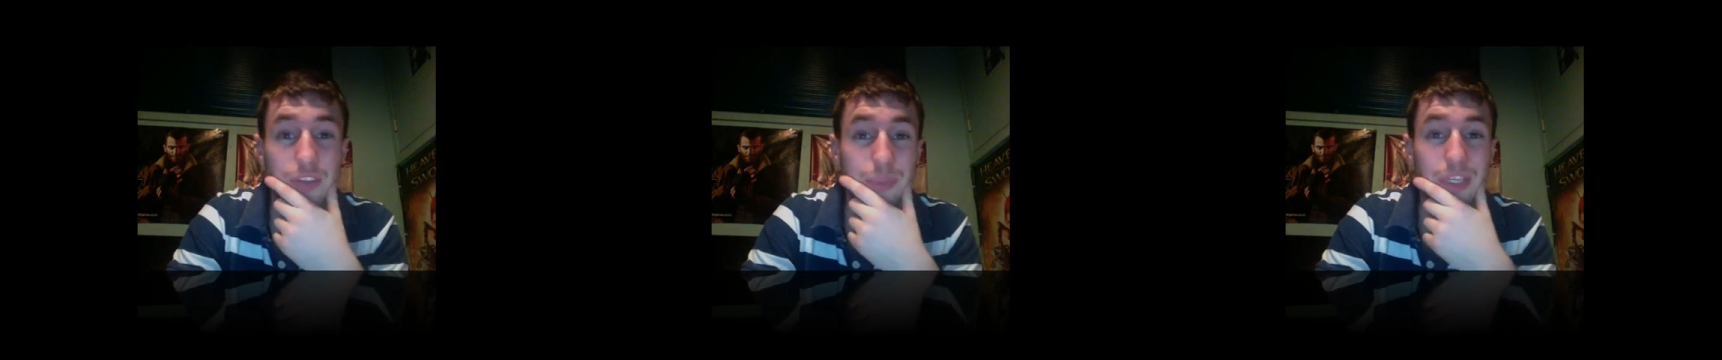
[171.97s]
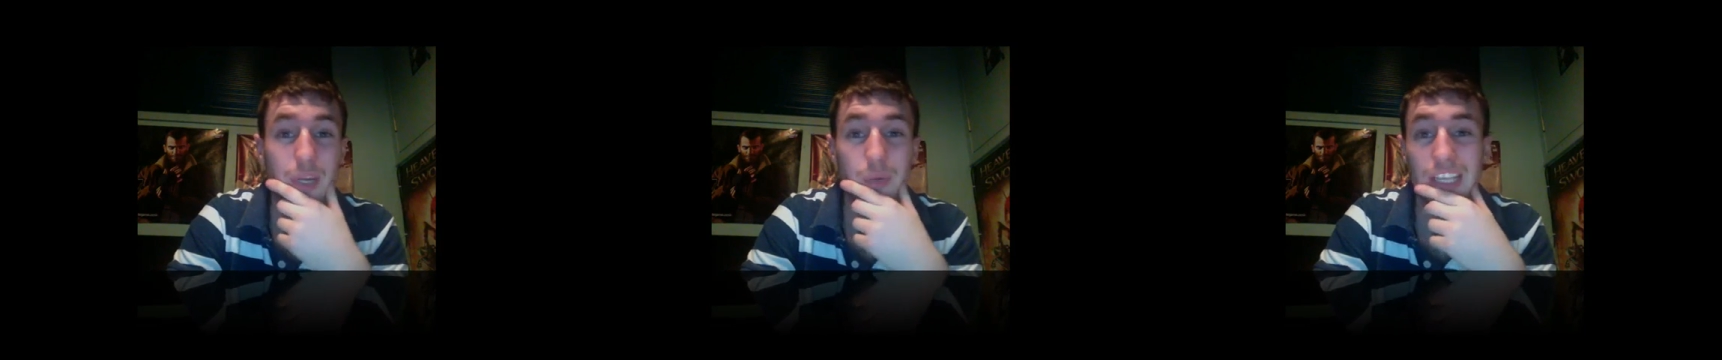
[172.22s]

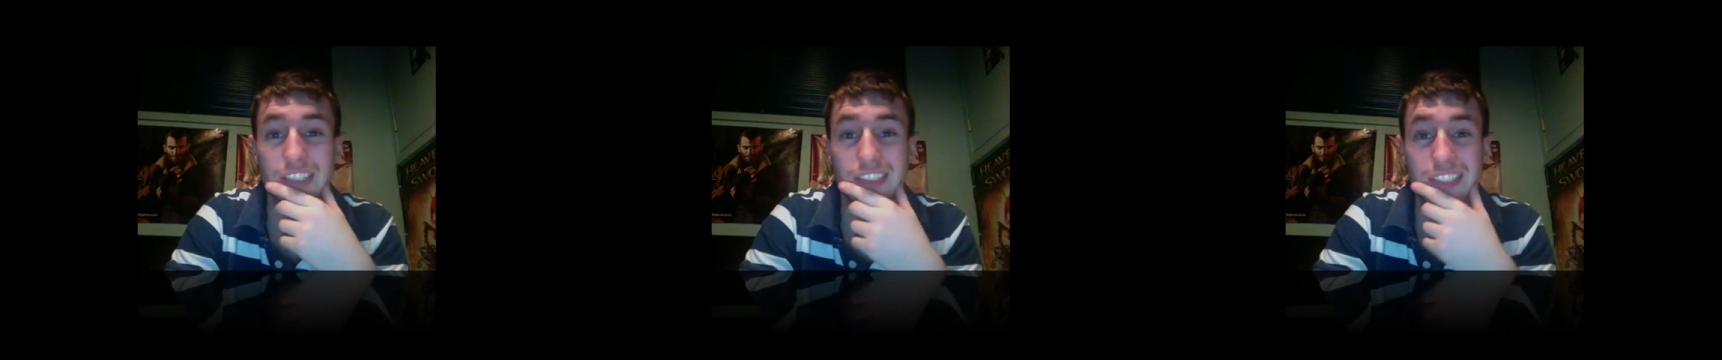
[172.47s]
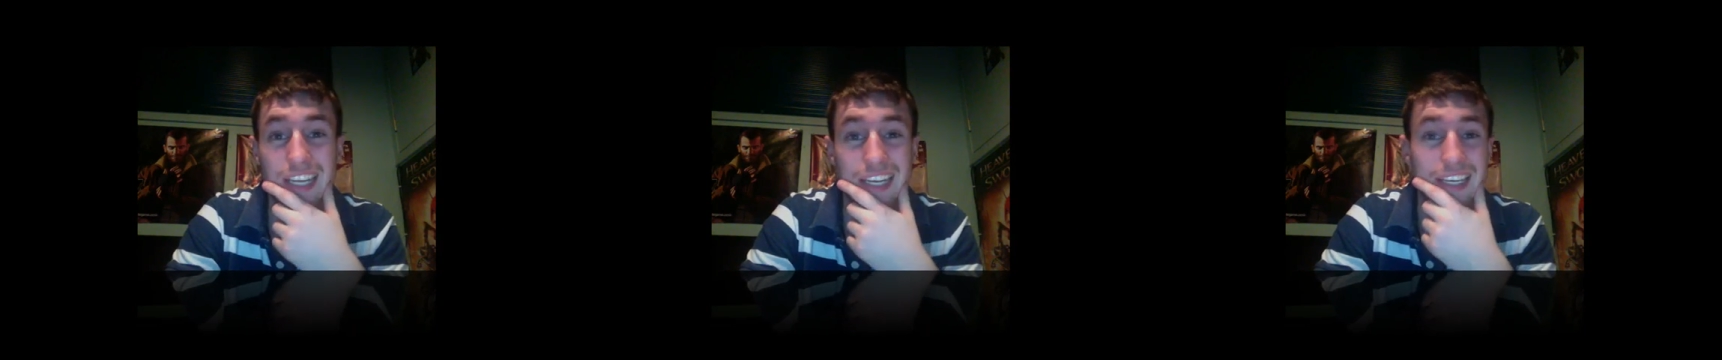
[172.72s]
3
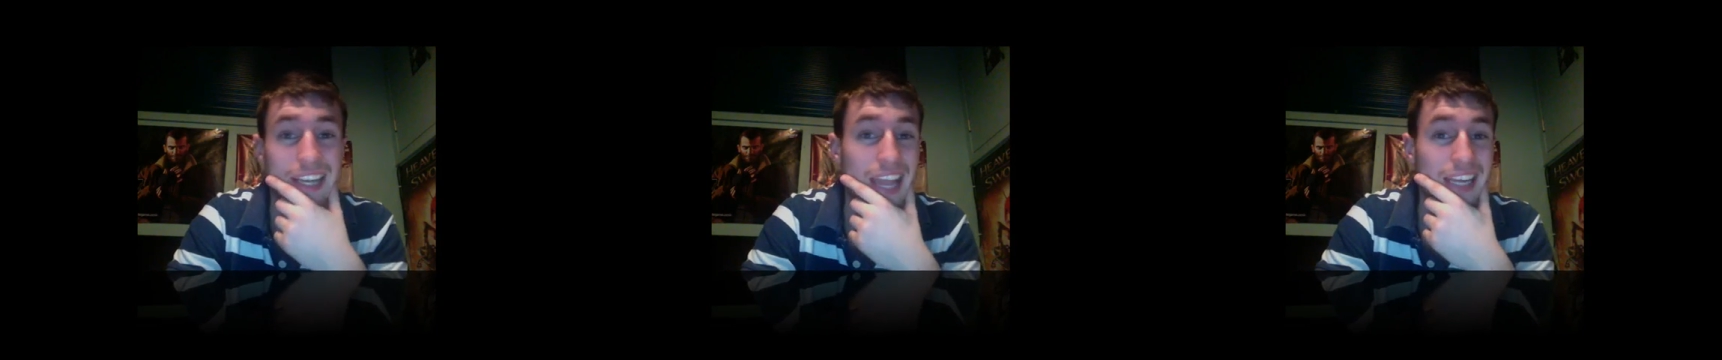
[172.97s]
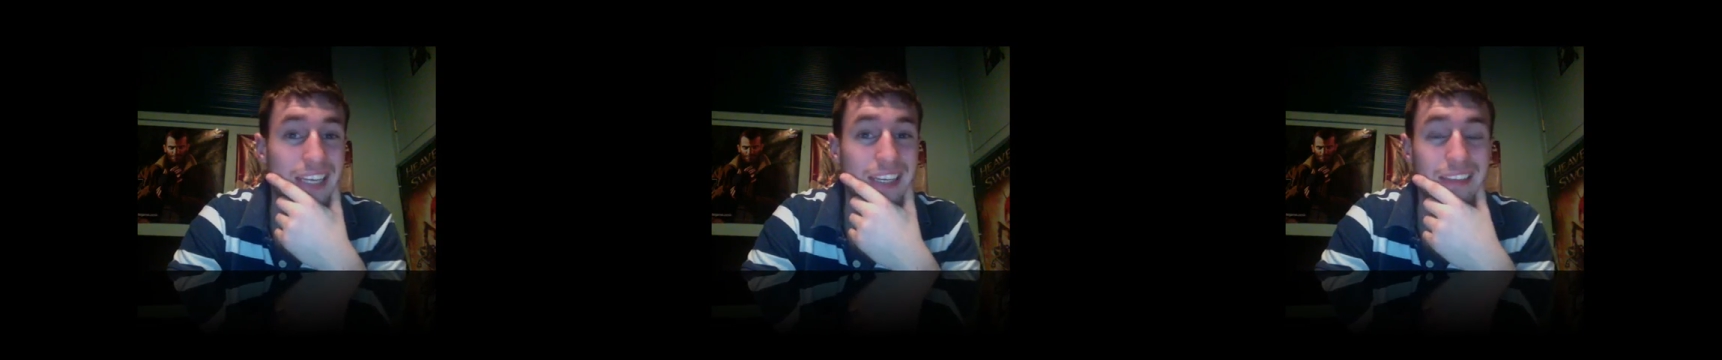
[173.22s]
ODST got a
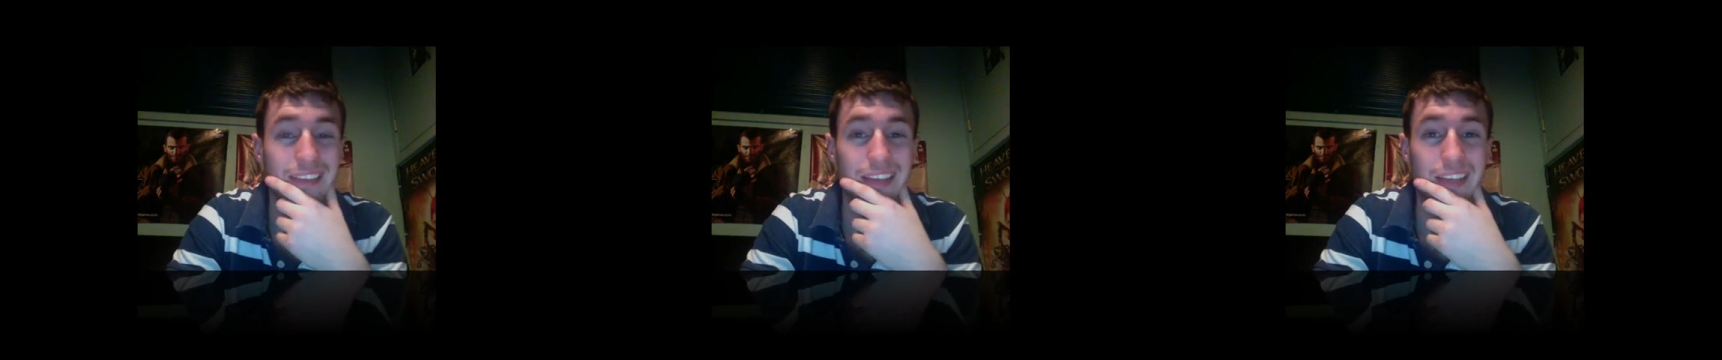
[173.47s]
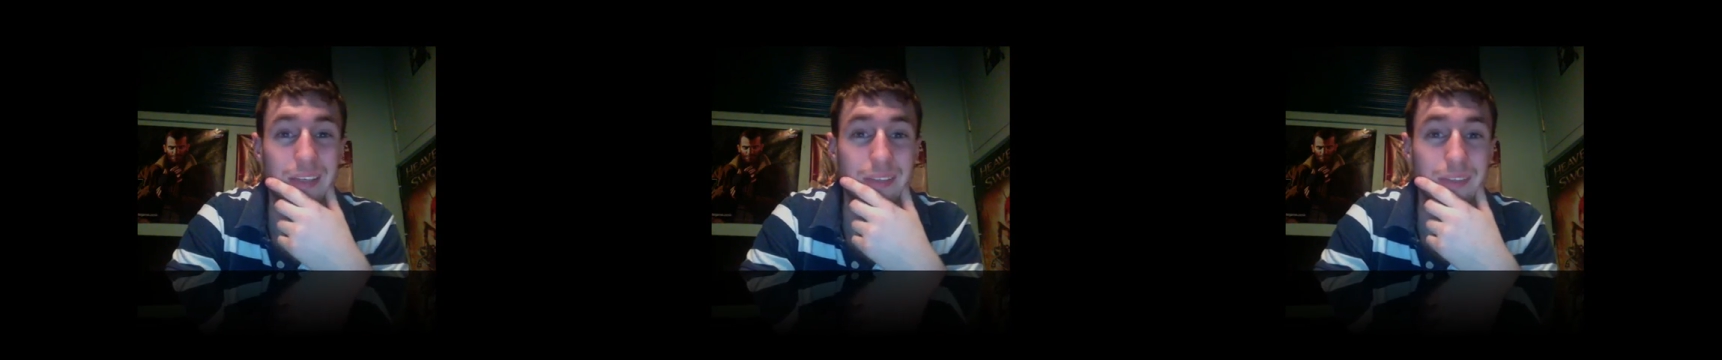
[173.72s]
9 out of
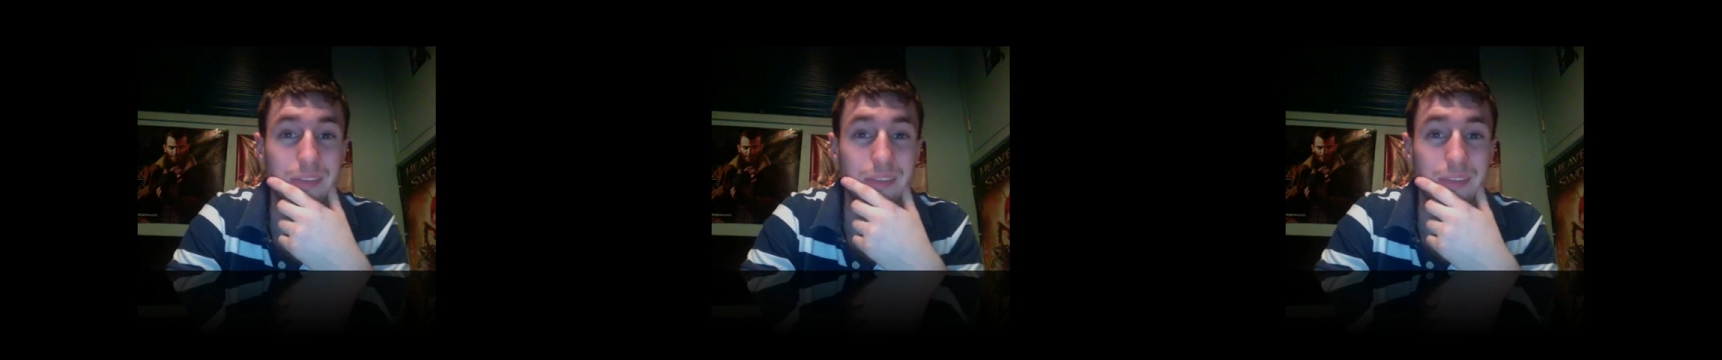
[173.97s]
10 at